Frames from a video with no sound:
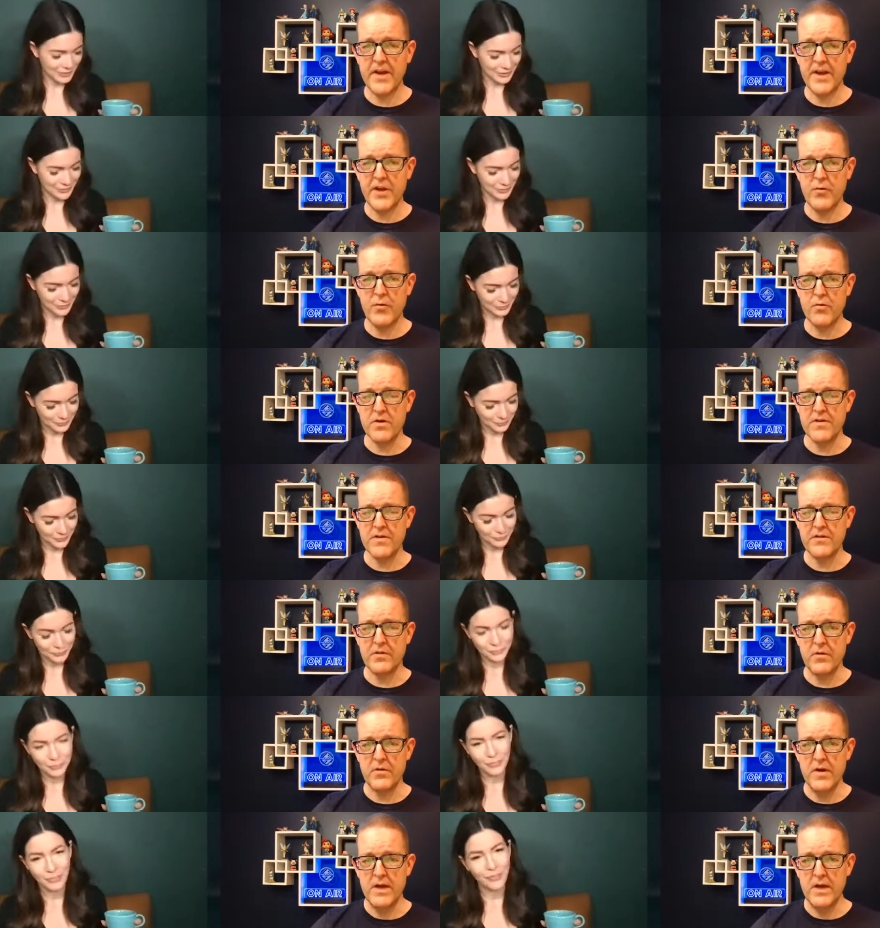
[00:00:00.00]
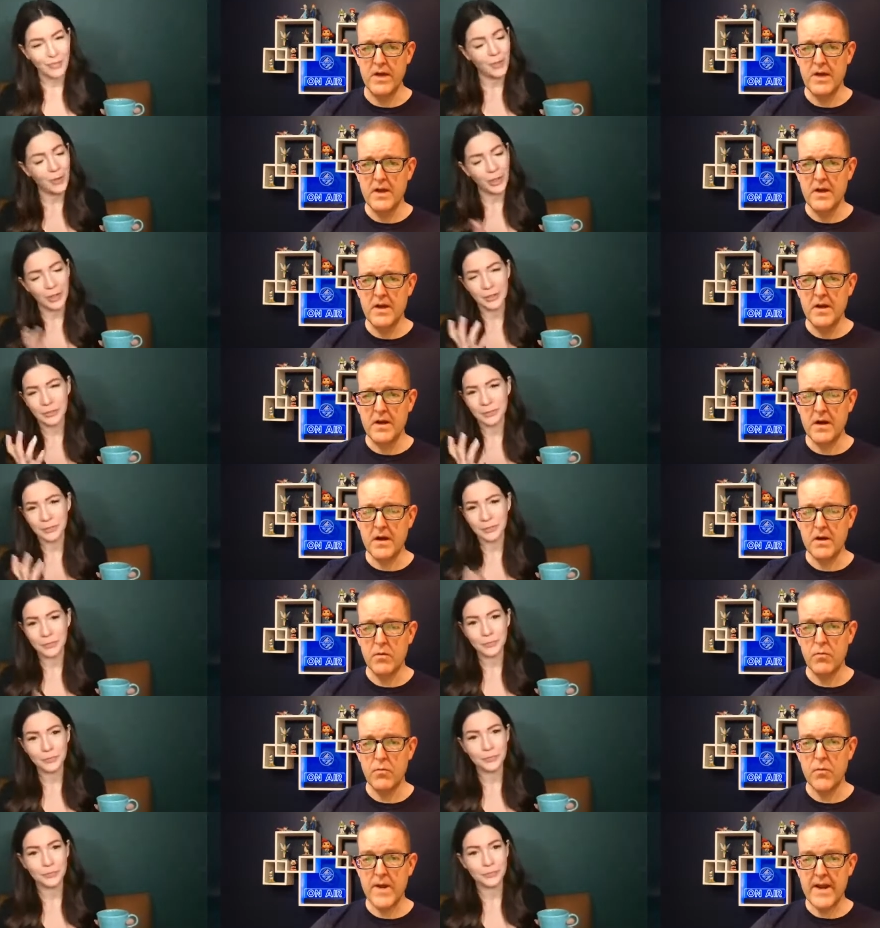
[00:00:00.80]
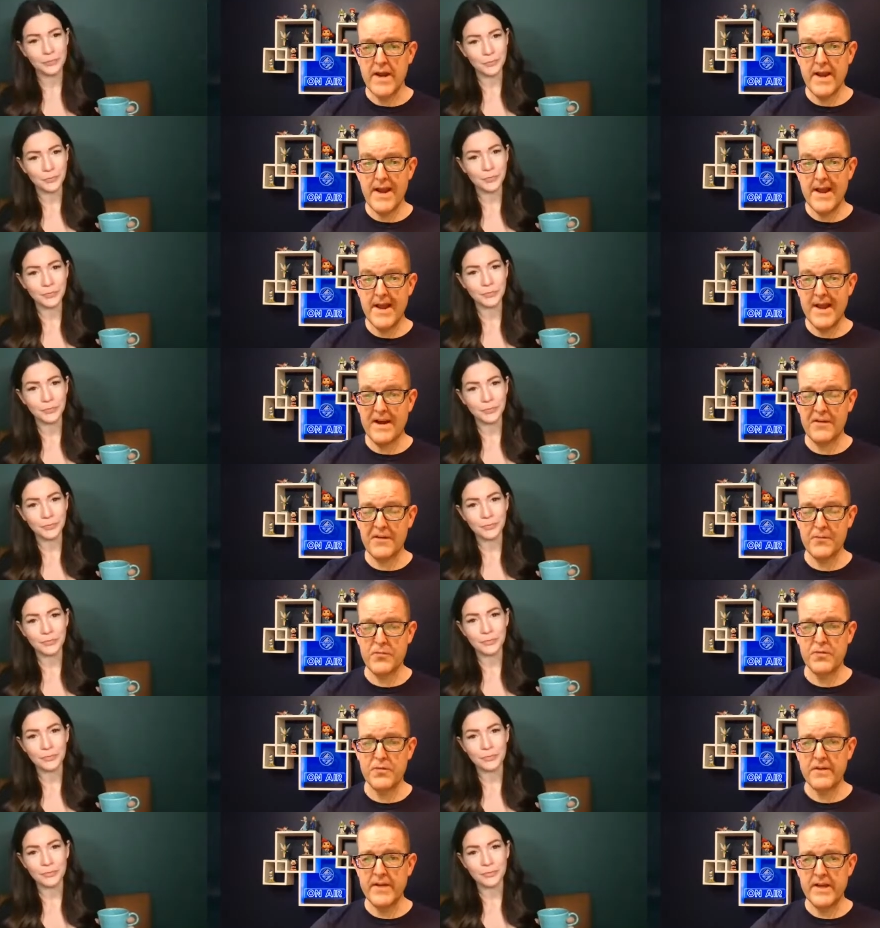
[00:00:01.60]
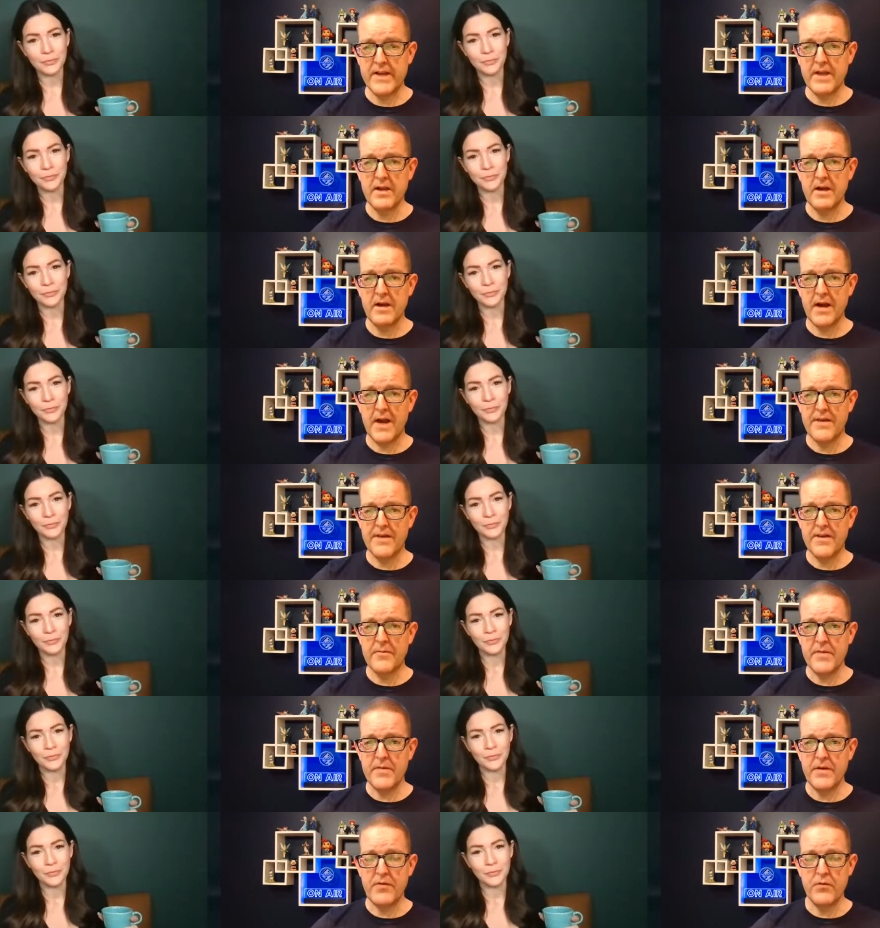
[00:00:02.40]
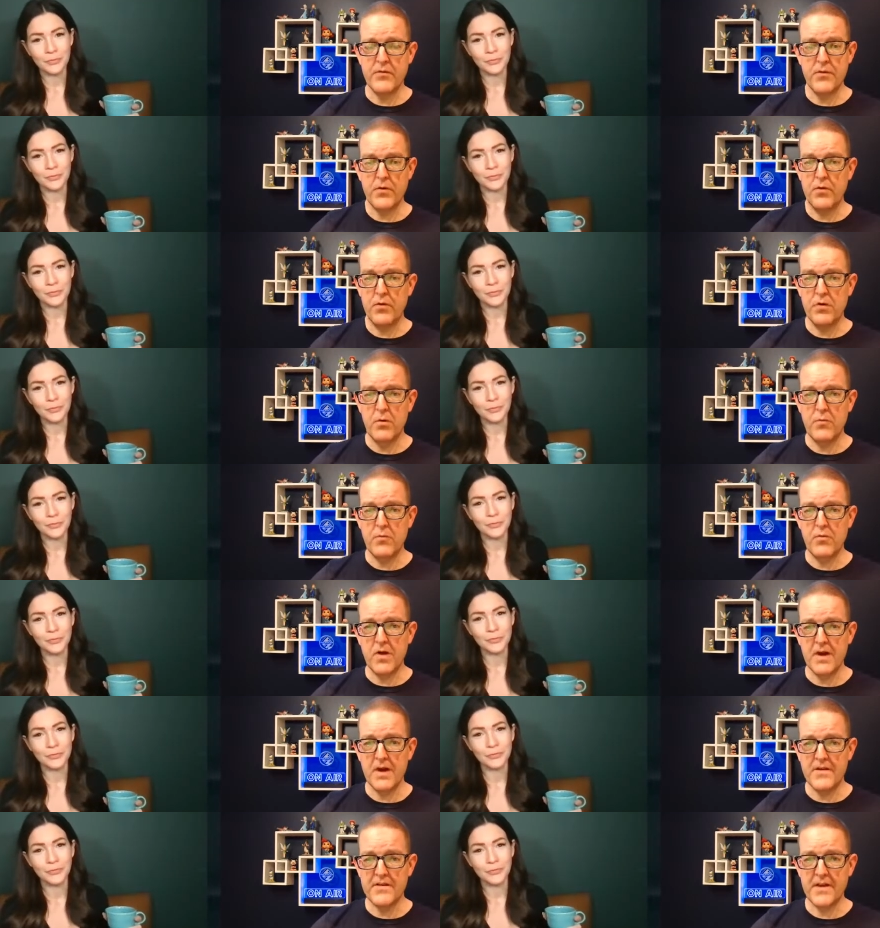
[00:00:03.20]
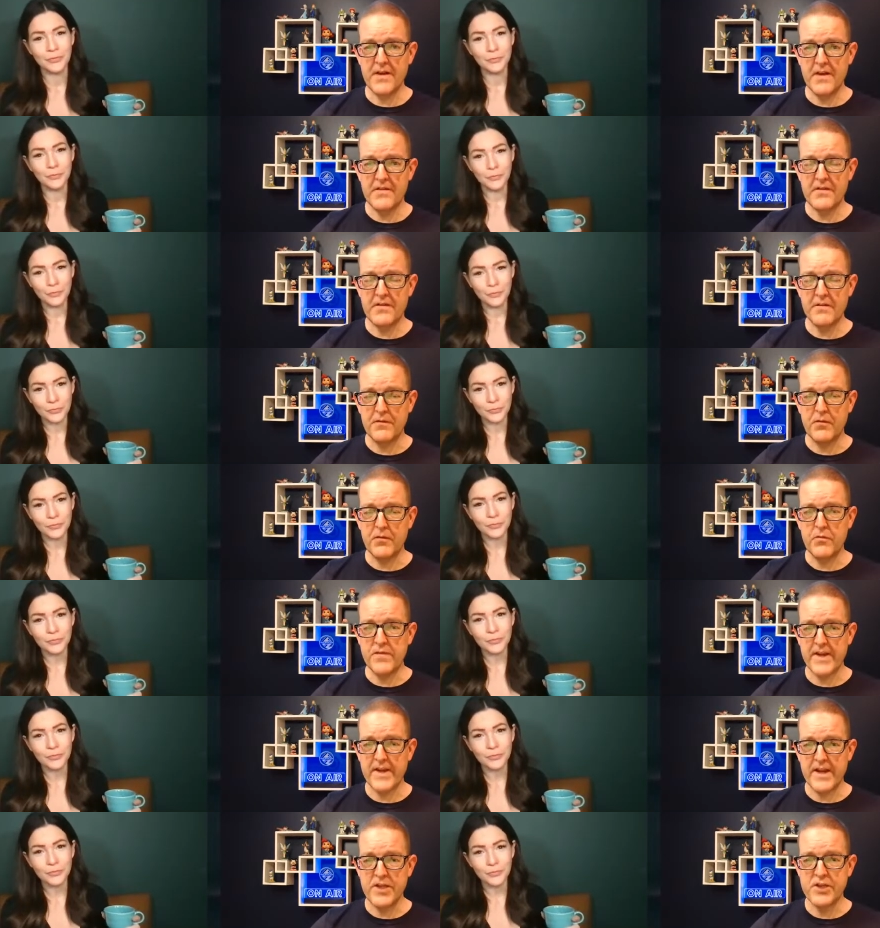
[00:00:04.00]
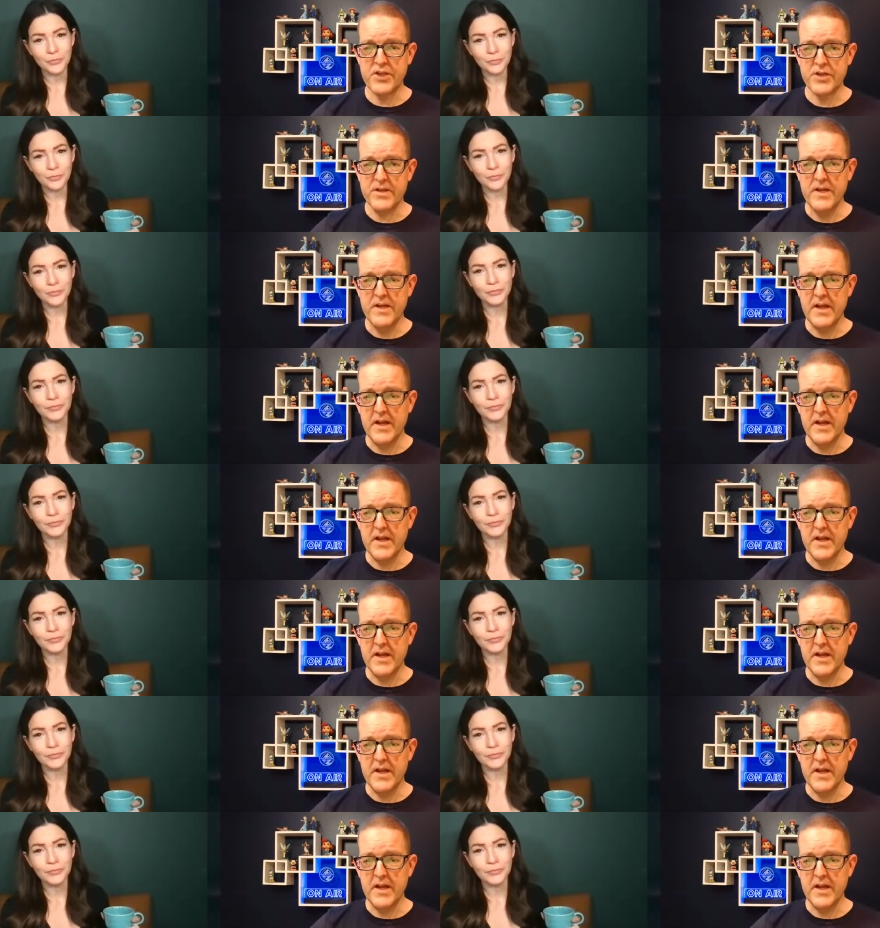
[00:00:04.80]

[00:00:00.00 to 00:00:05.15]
Speaker 1: Hughart. So, uh, Rae expertly guided me through the whole process of creation.